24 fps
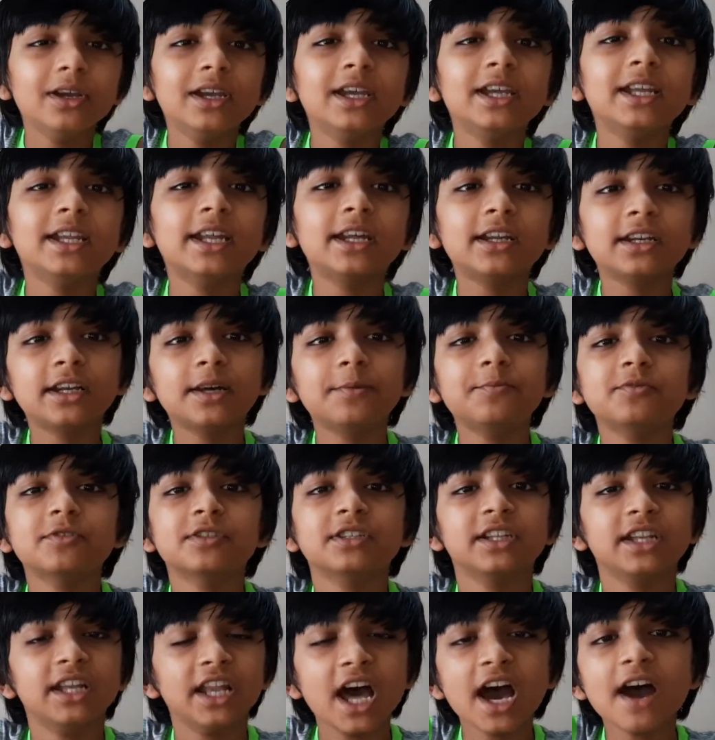It erupts
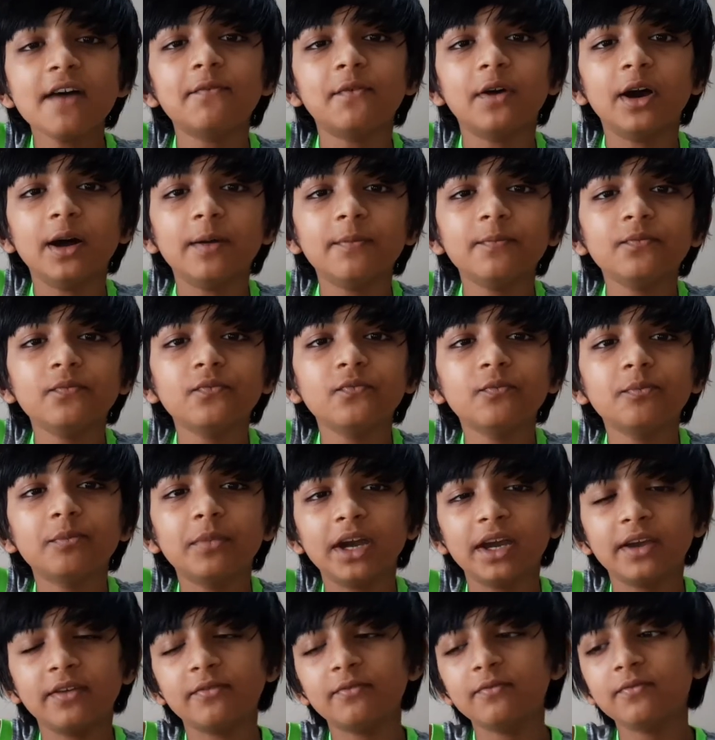lava
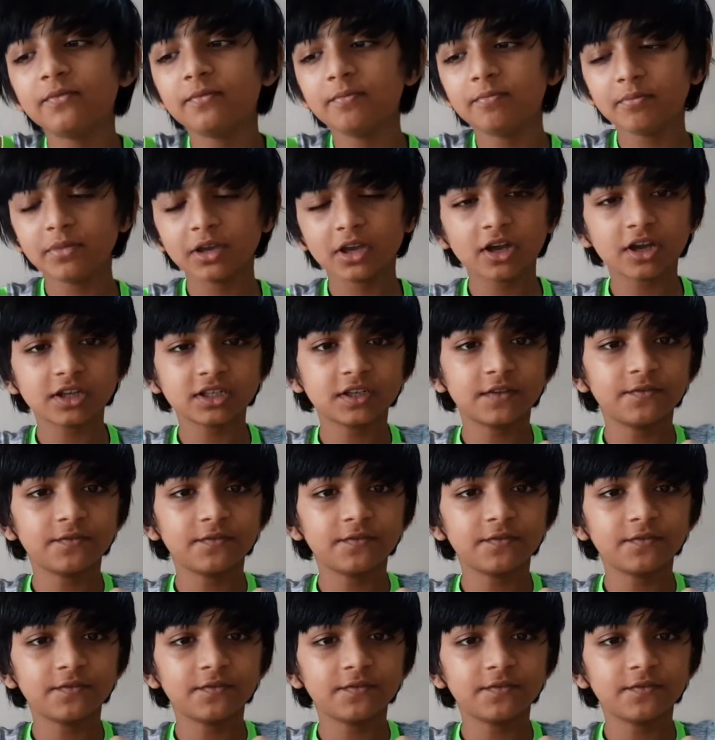because